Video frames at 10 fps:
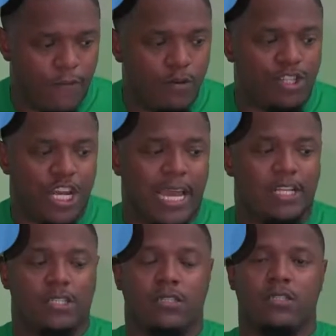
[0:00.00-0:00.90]
few
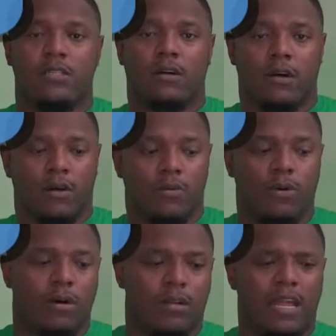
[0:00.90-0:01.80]
changes.
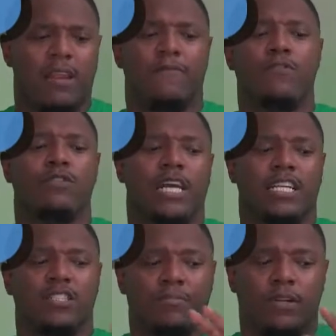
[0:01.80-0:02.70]
Well, not a few
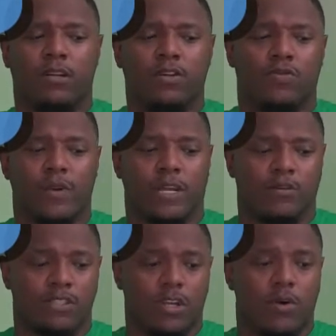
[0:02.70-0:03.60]
changes, but a little wrinkle.
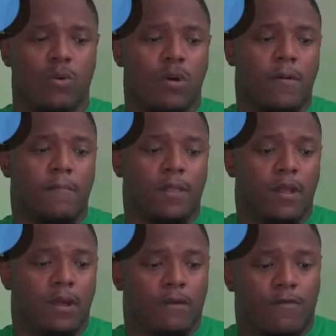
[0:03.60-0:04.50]
So
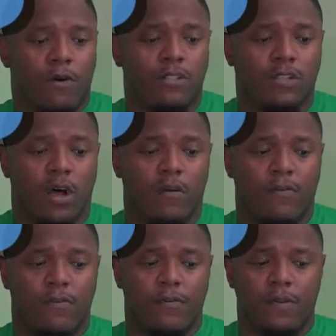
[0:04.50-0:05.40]
first off,